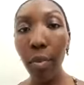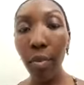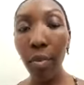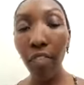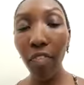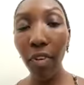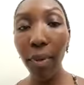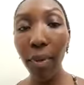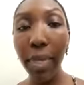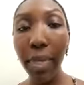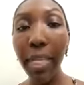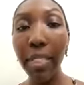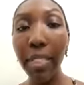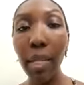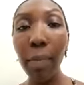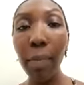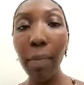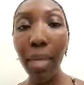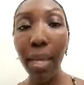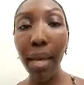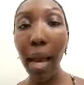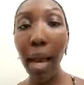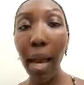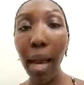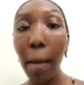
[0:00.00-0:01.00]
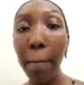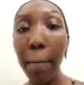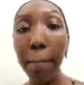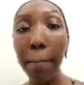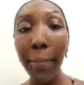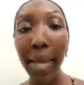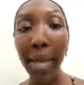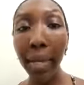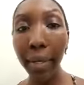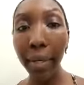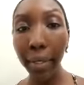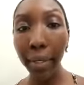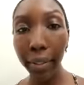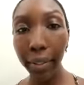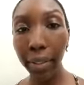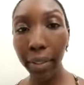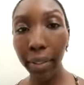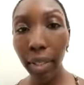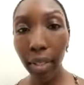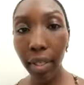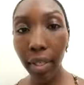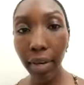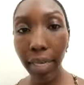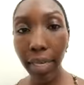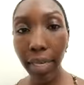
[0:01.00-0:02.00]
for me to become better,
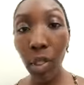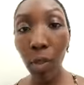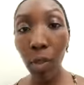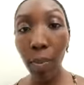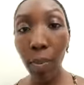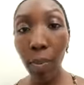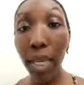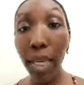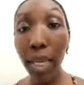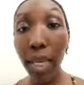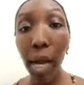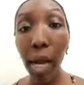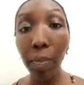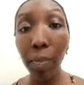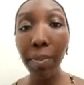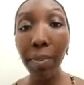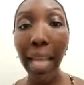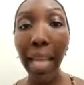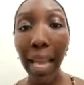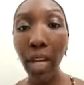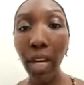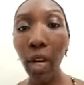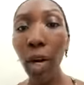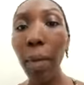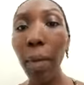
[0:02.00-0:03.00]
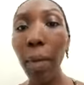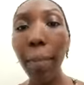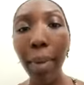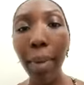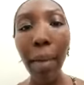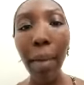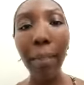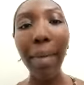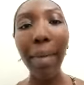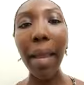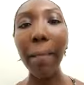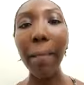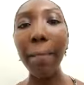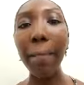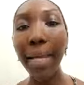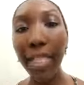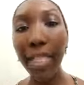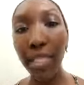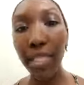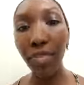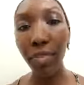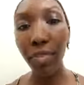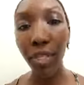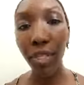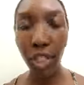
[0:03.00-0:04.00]
right? To become like her, but my
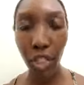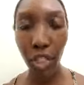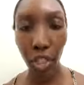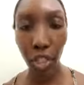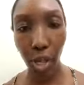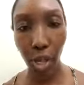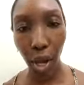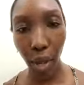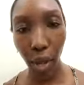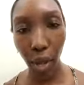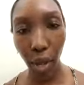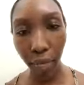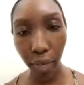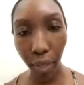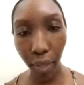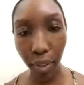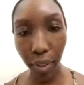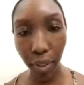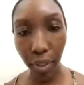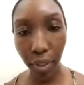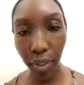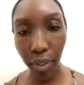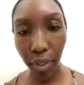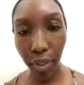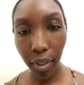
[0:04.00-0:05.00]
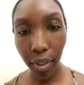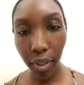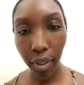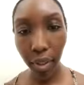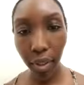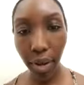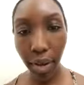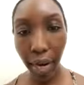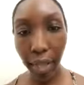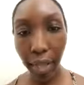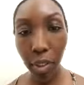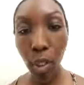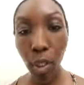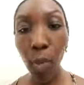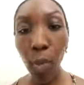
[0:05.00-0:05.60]
best version of her, right?